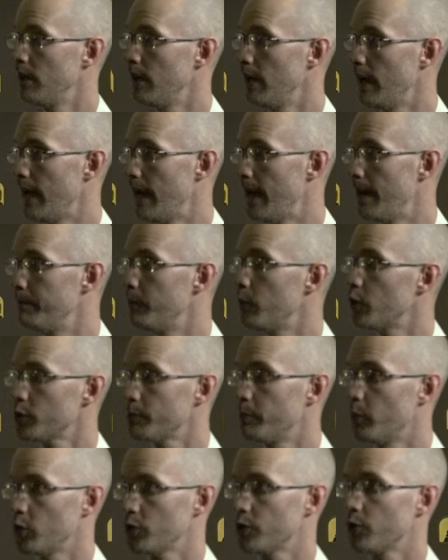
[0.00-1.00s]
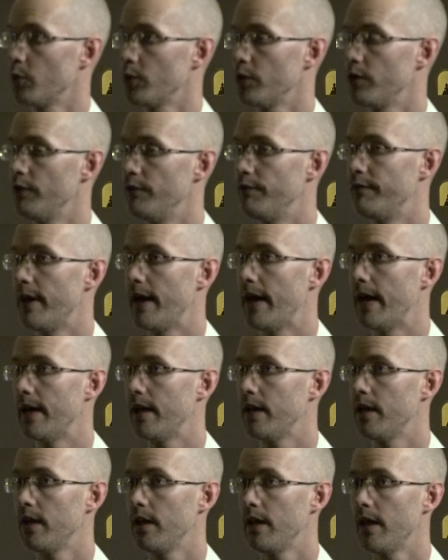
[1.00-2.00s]
uh, much more sort of, uh,
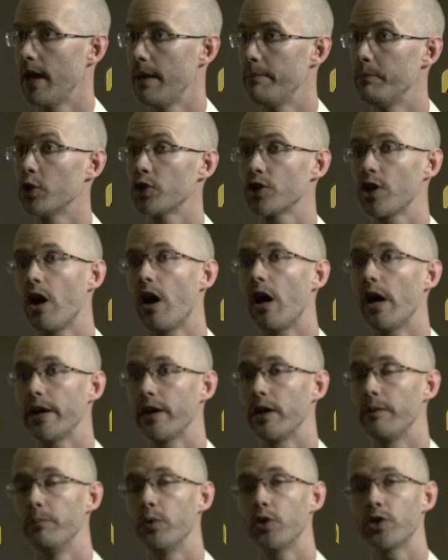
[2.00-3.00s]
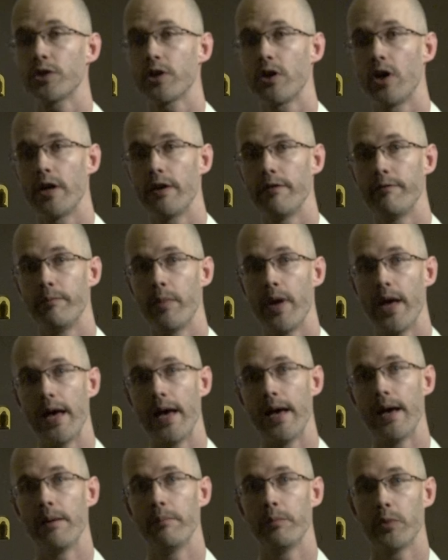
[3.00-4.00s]
much higher, much kind of,
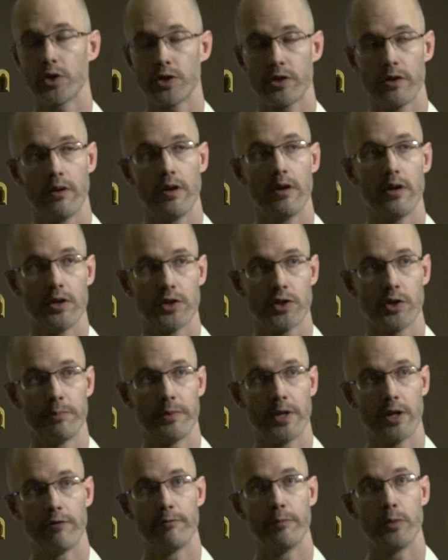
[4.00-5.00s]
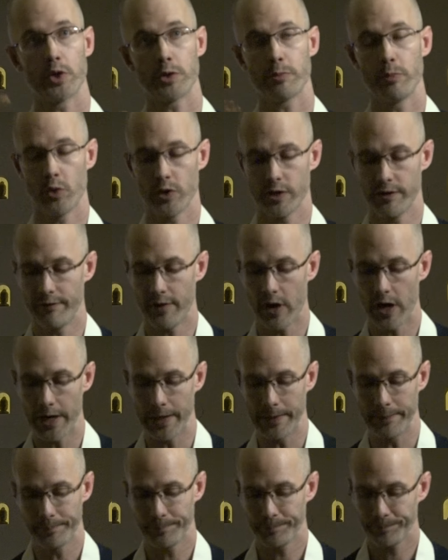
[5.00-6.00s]
uh, much uh, something of much more
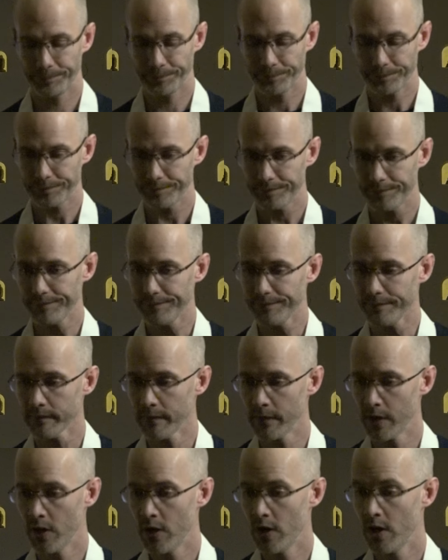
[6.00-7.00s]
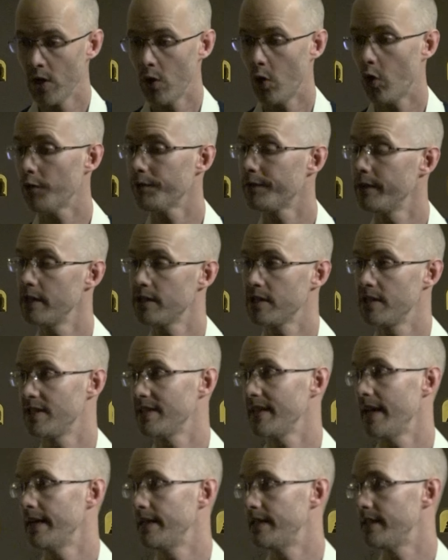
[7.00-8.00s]
divine. Often this is
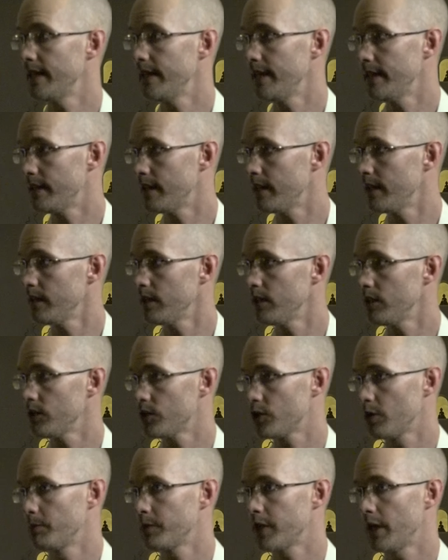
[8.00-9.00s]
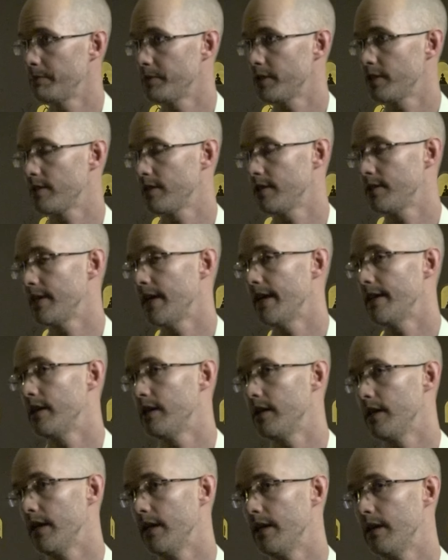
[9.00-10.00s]
said, it, it, sometimes this is said
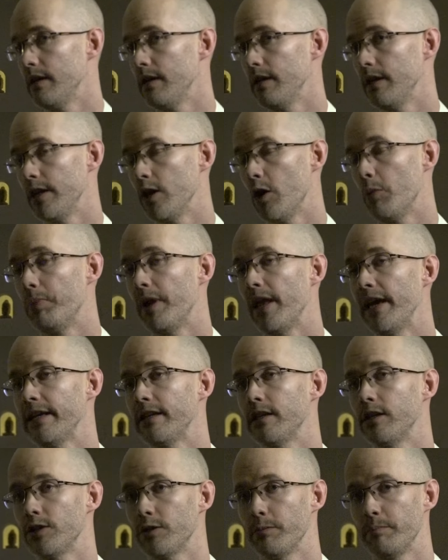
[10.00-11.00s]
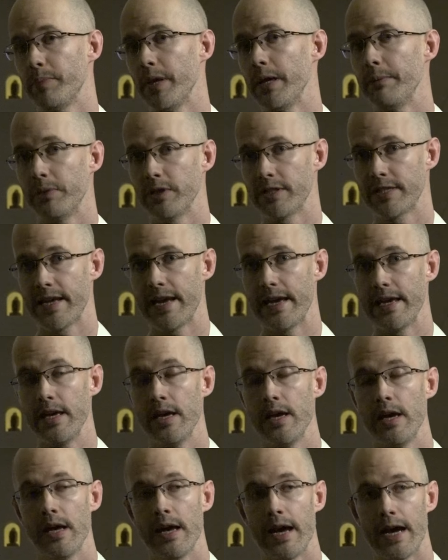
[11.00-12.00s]
in, in Neoplatonism, people say,
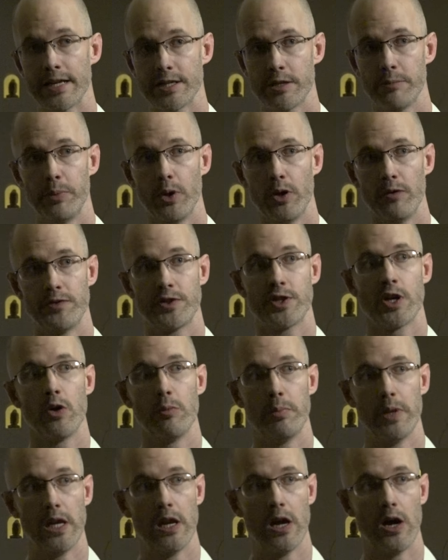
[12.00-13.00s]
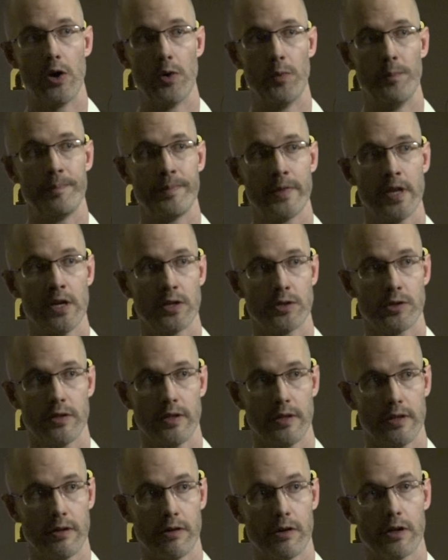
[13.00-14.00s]
as above, so below, so
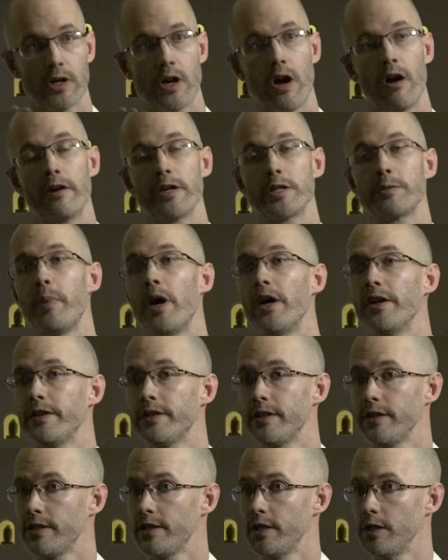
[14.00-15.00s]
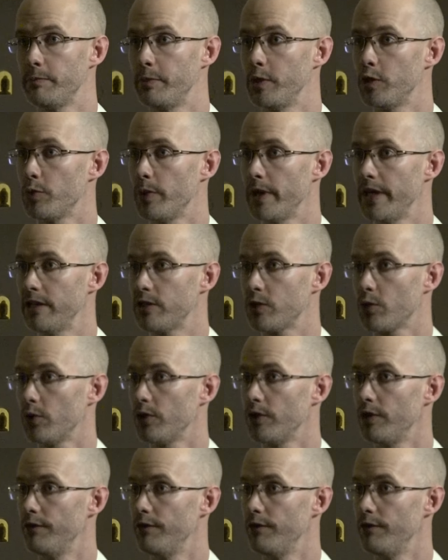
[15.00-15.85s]
that there are correspondences between sort